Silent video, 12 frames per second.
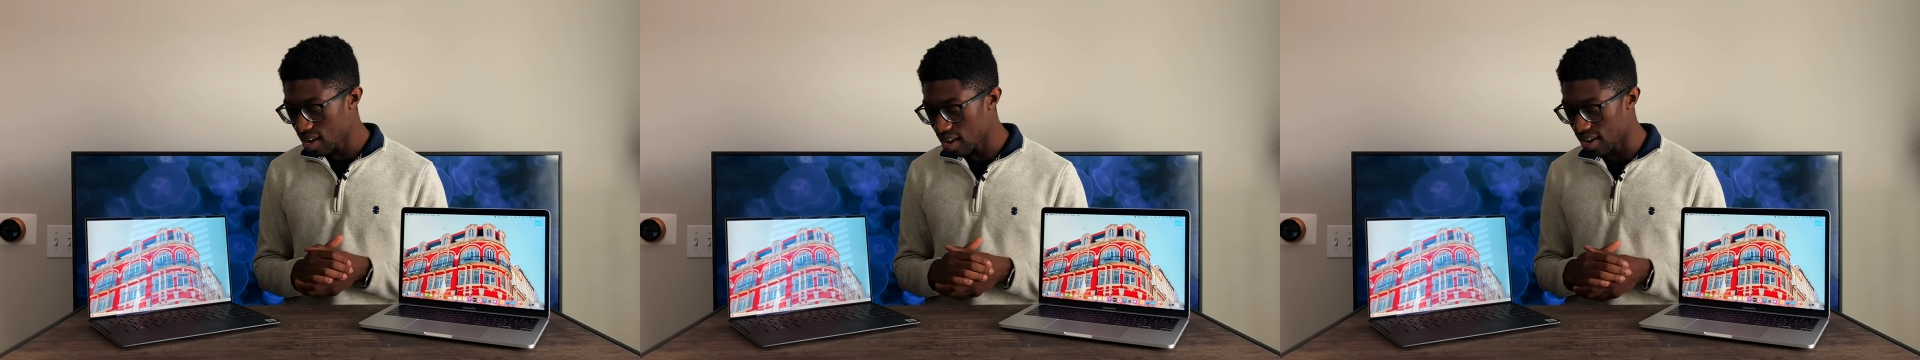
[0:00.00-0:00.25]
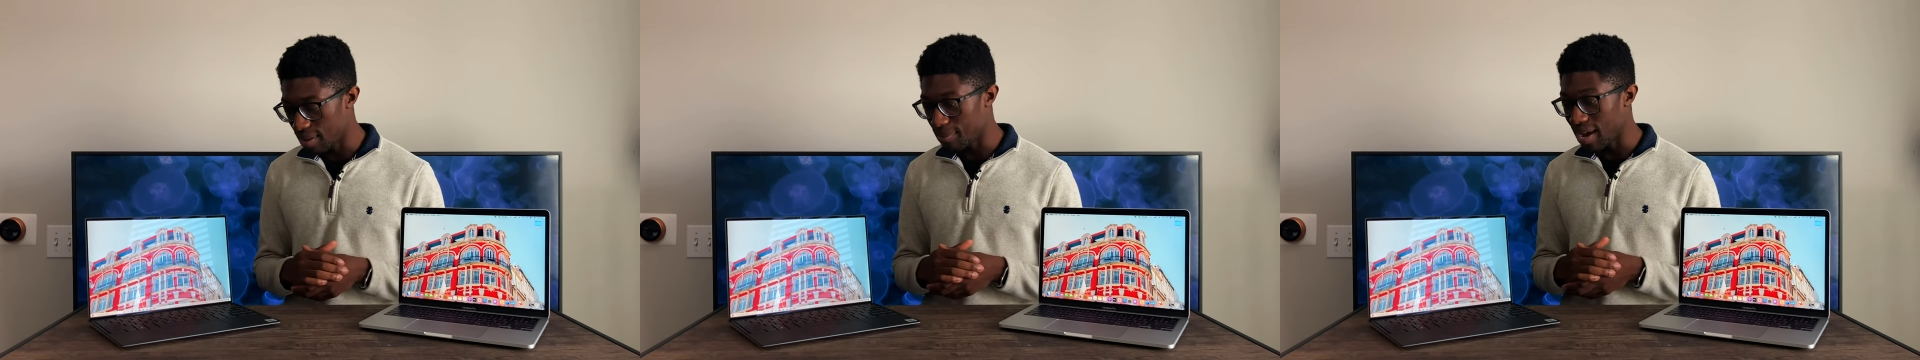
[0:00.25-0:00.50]

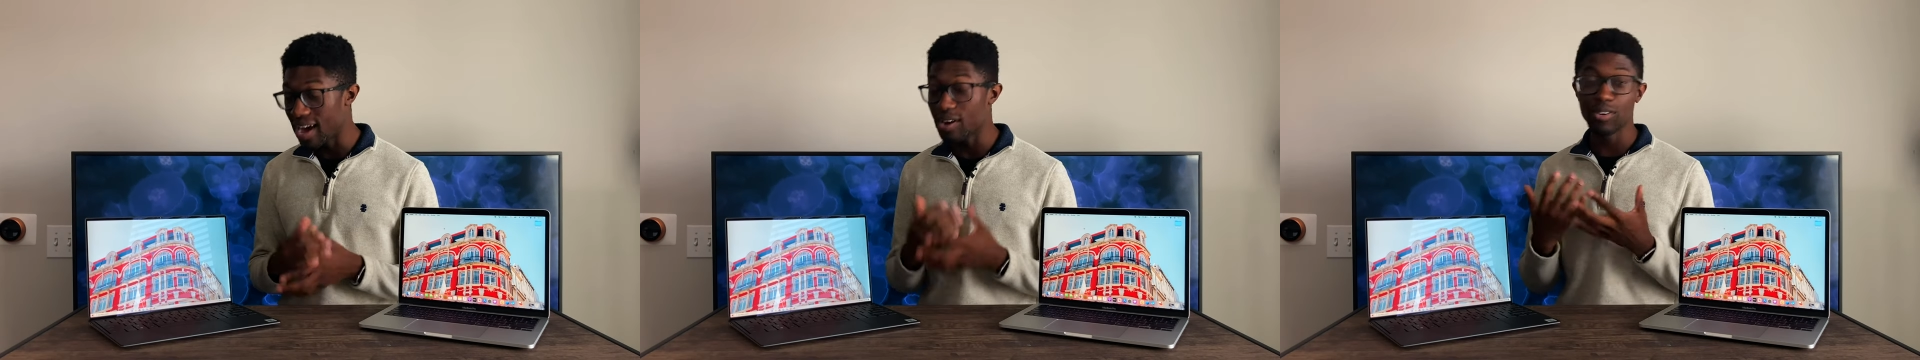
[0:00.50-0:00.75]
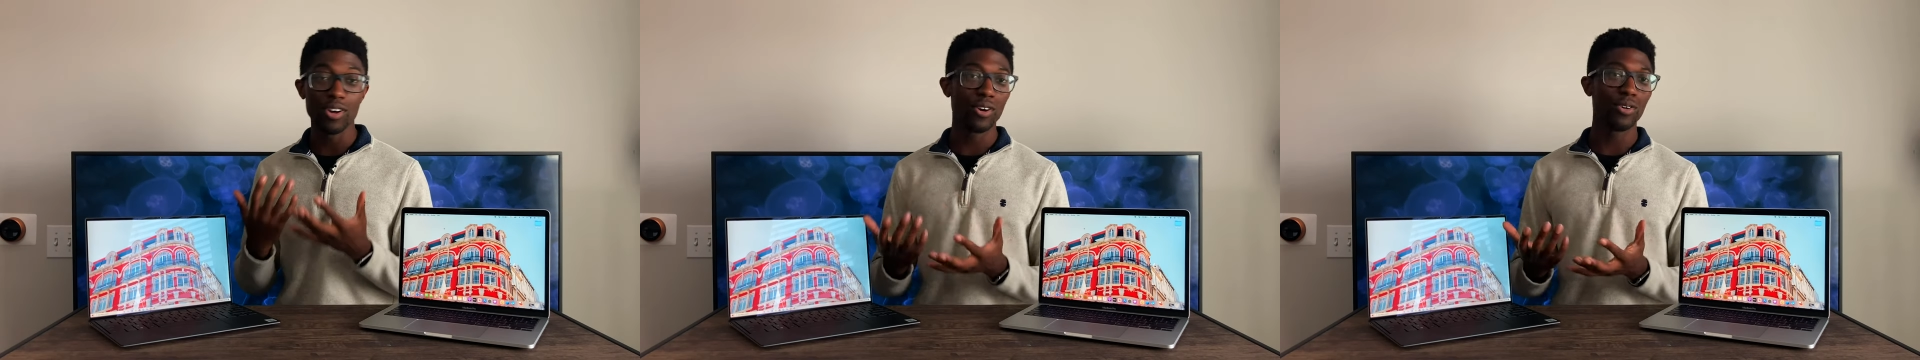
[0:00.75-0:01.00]
I don't
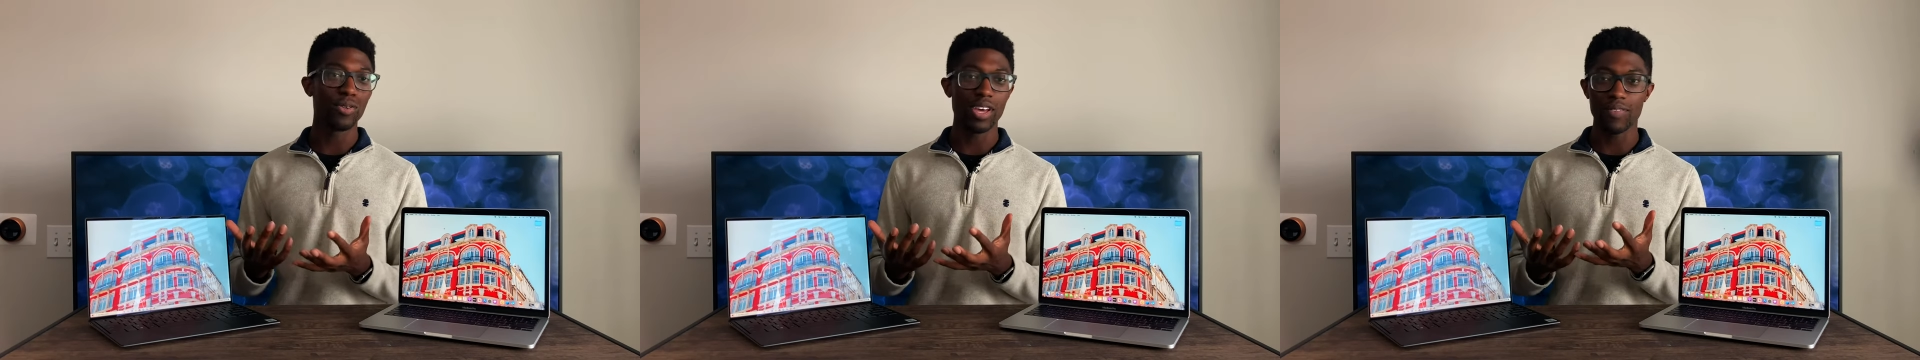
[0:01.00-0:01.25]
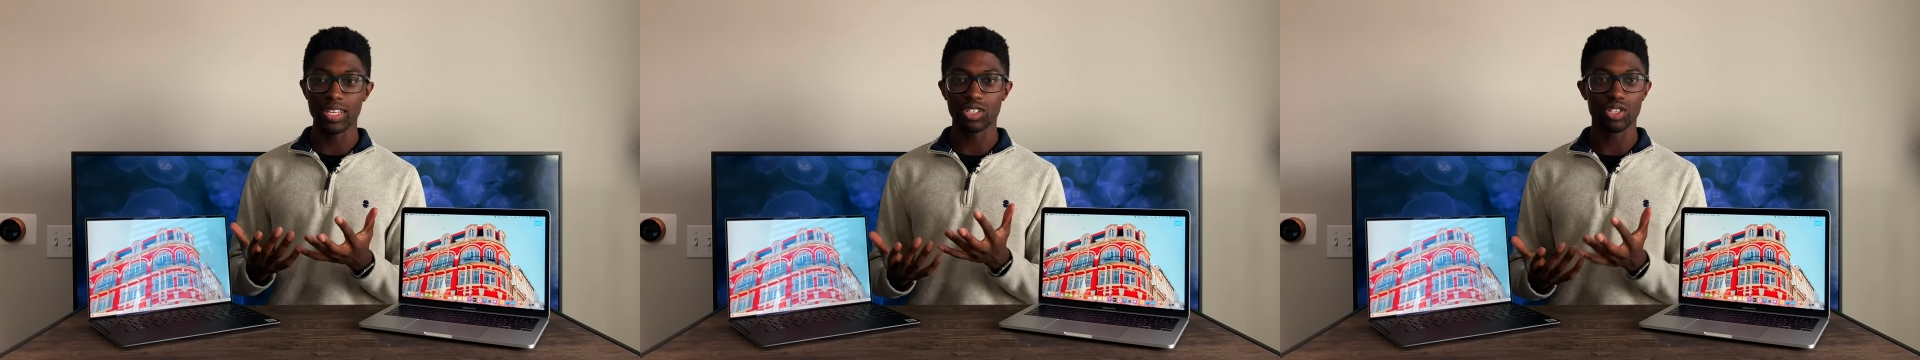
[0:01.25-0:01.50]
know if
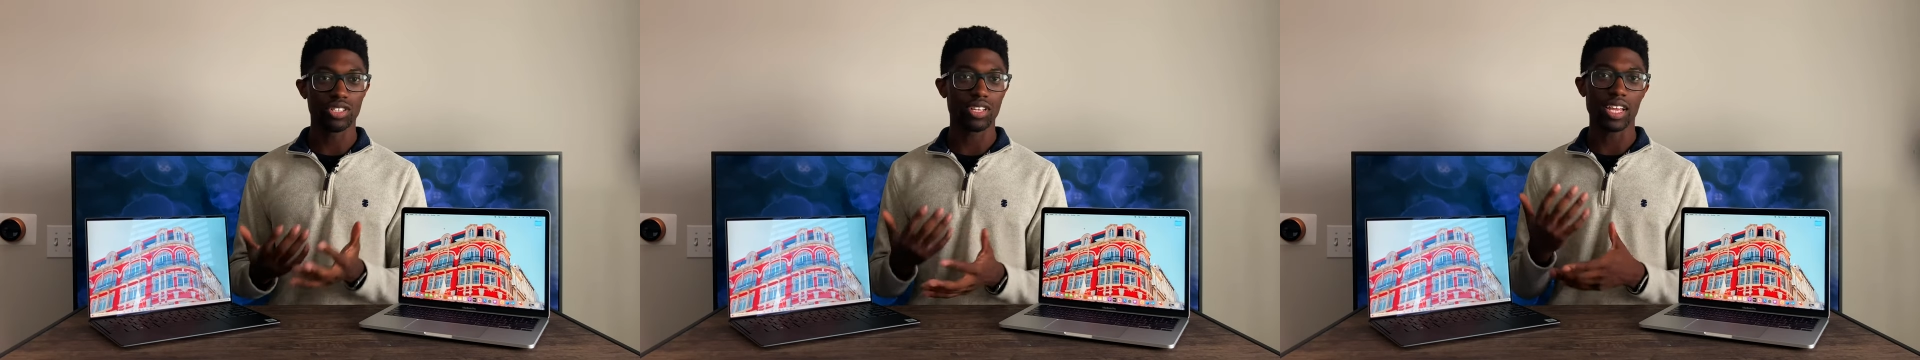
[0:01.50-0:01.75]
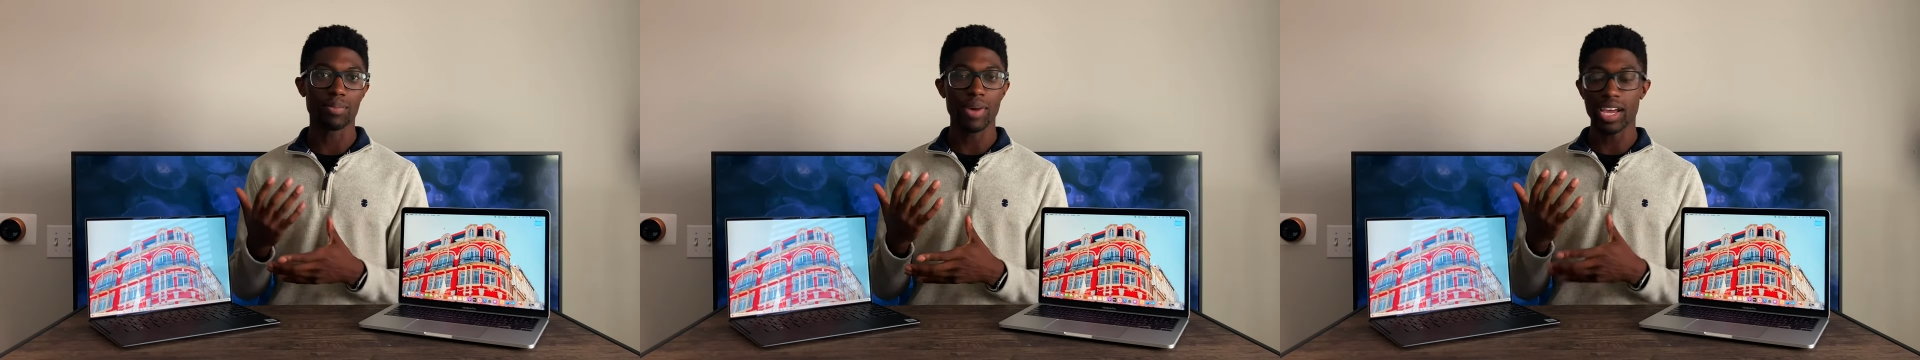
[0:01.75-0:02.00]
it's just
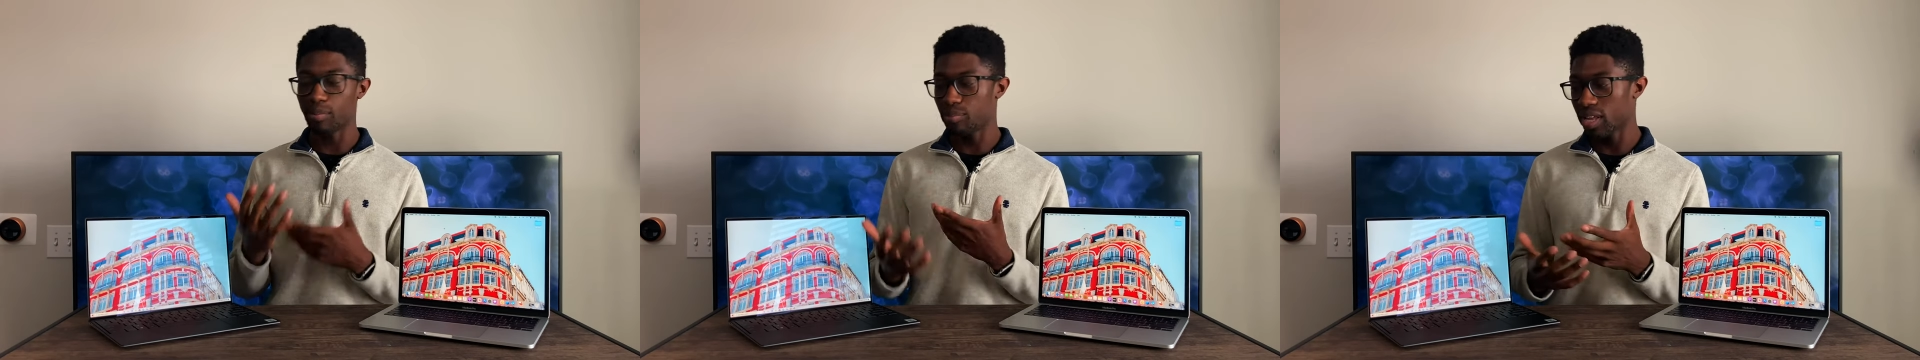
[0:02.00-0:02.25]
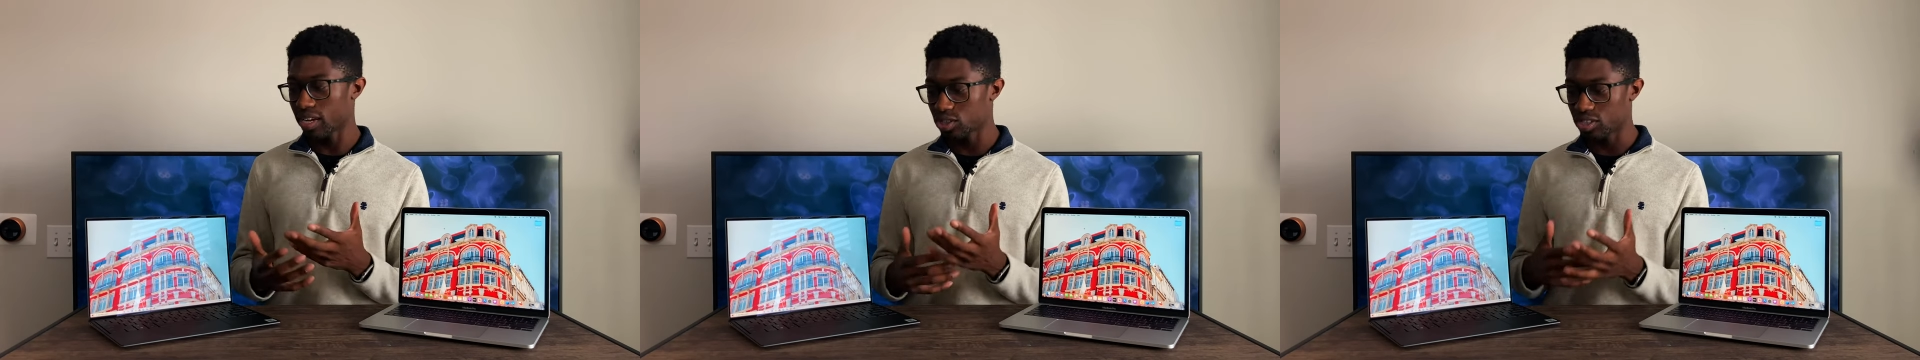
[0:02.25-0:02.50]
like my
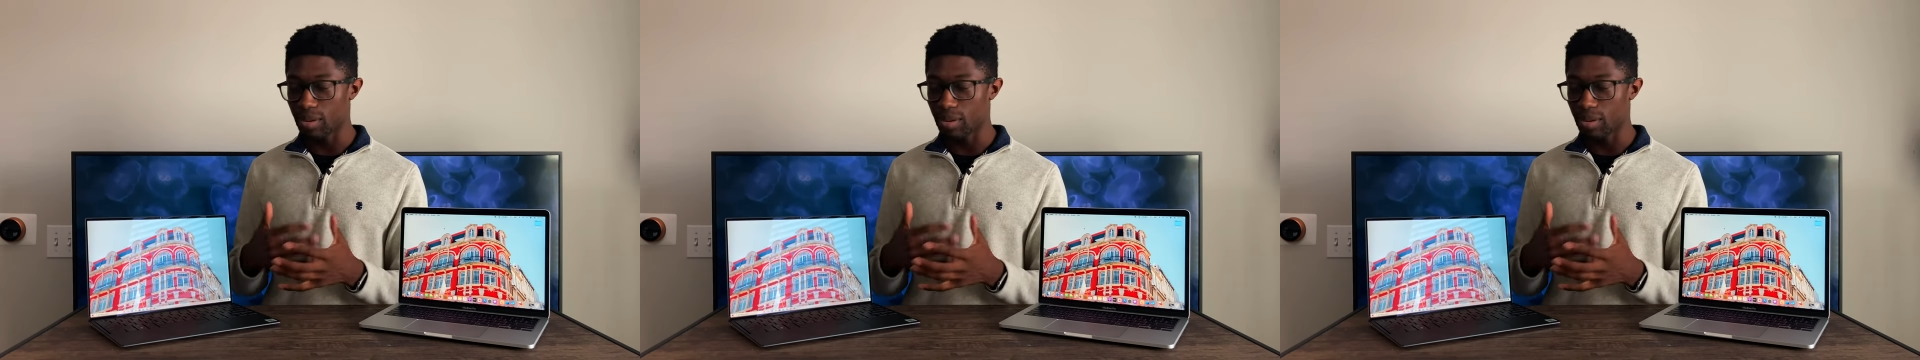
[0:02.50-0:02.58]
complexion.